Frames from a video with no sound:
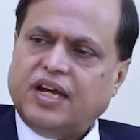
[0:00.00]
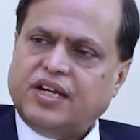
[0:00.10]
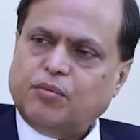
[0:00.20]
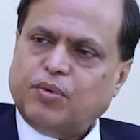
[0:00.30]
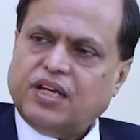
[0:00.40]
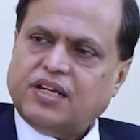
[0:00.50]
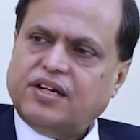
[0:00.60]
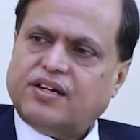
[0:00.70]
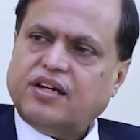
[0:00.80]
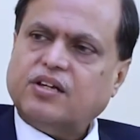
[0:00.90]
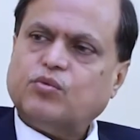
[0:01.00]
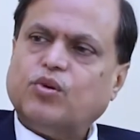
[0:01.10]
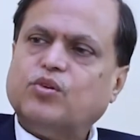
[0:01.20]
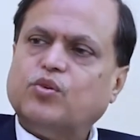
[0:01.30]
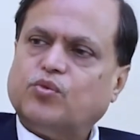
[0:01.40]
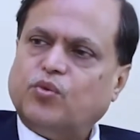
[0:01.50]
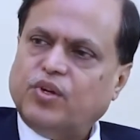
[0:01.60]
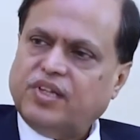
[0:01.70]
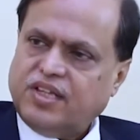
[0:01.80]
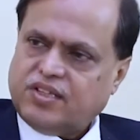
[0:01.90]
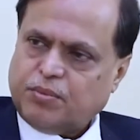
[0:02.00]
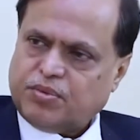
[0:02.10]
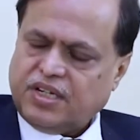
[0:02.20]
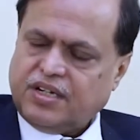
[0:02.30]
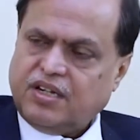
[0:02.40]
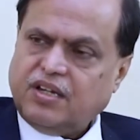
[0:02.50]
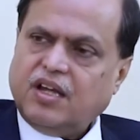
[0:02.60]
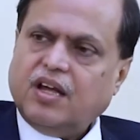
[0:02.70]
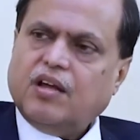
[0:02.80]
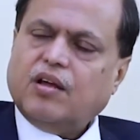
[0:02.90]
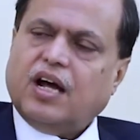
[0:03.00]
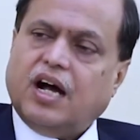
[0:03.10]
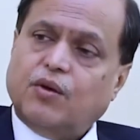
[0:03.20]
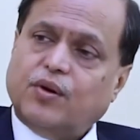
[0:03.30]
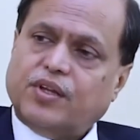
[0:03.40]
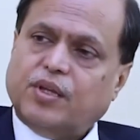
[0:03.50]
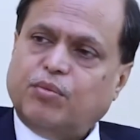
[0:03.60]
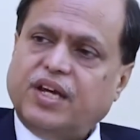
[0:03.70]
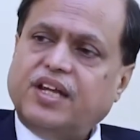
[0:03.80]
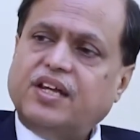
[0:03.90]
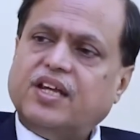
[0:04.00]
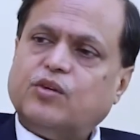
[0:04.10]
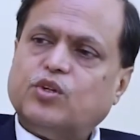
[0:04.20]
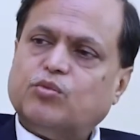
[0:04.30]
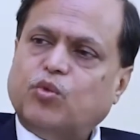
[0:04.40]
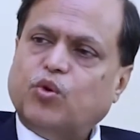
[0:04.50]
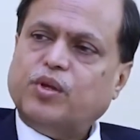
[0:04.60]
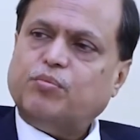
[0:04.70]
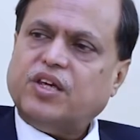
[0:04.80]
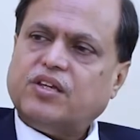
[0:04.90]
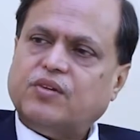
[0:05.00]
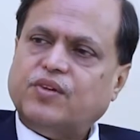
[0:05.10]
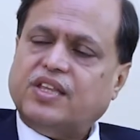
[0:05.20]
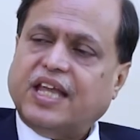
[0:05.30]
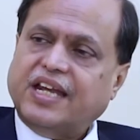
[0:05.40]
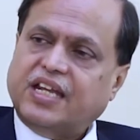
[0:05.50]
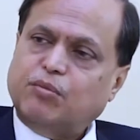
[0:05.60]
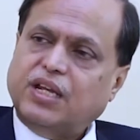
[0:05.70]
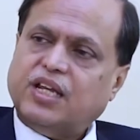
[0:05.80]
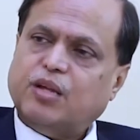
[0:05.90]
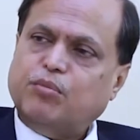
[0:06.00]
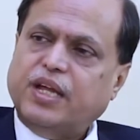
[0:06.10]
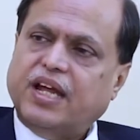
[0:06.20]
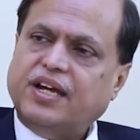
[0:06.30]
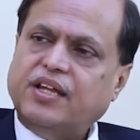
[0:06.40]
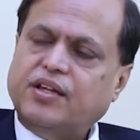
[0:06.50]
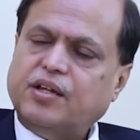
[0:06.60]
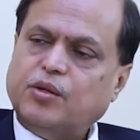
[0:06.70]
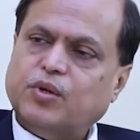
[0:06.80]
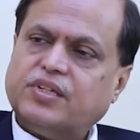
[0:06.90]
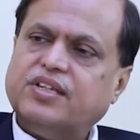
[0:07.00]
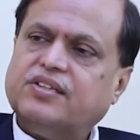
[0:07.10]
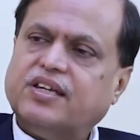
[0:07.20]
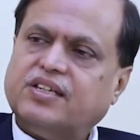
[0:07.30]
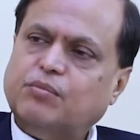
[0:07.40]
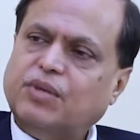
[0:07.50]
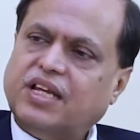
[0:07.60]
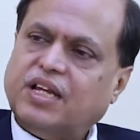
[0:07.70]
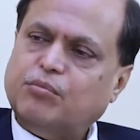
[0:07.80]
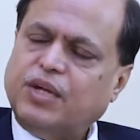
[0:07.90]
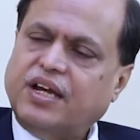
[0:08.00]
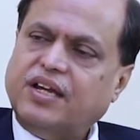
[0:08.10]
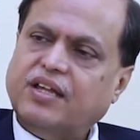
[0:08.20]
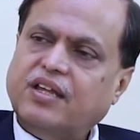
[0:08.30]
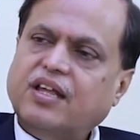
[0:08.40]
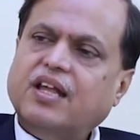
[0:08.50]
antiplatelet drugs was useful in this subset. However, the bleeding rate was more in patients with ninety milligram B I D versus sixty milligram B I D.